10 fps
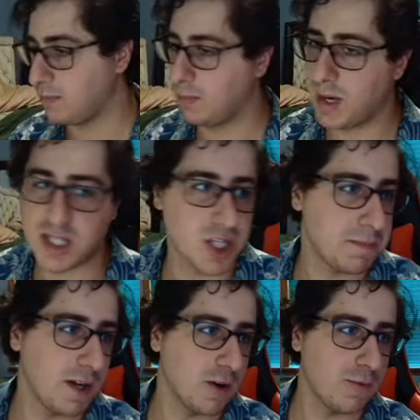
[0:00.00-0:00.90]
Someone might
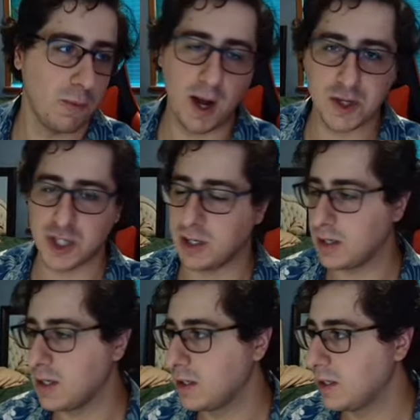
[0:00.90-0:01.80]
just be here for
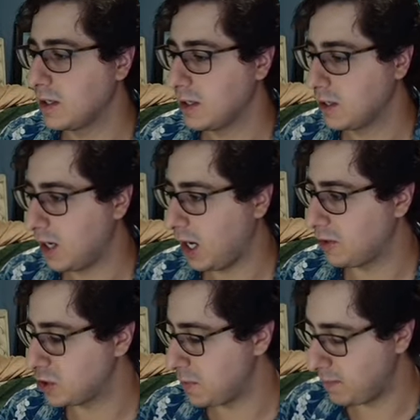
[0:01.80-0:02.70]
watching.
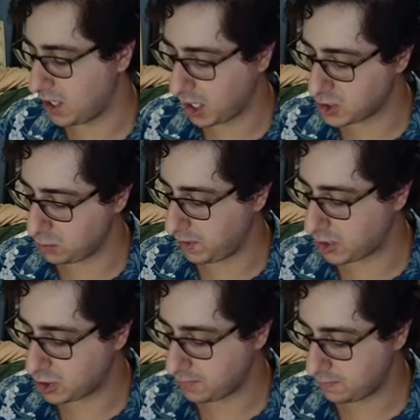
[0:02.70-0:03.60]
Others maybe not so
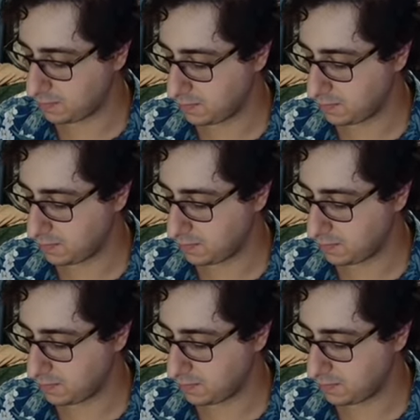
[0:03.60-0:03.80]
much.